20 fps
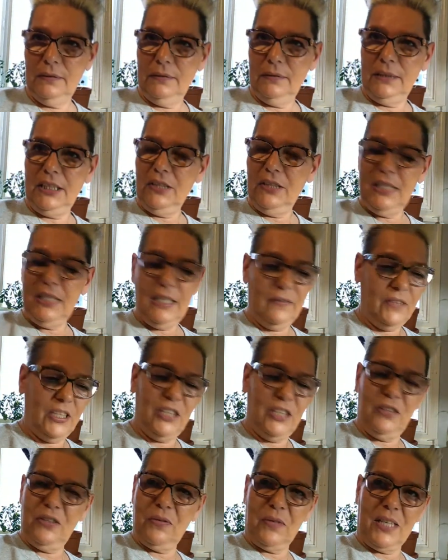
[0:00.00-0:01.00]
You don't have to
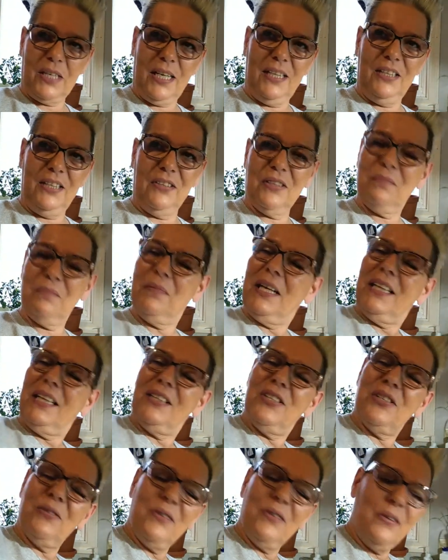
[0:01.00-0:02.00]
use what I use. Make
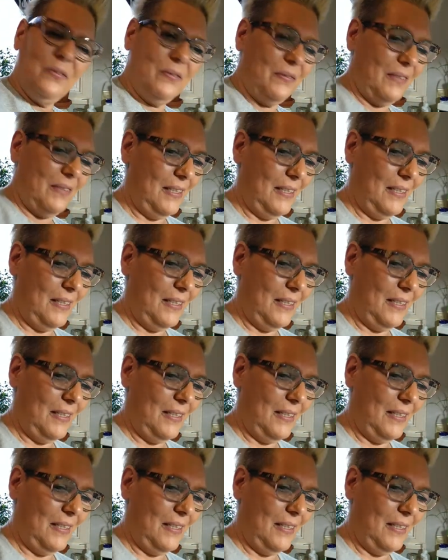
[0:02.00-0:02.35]
it your own.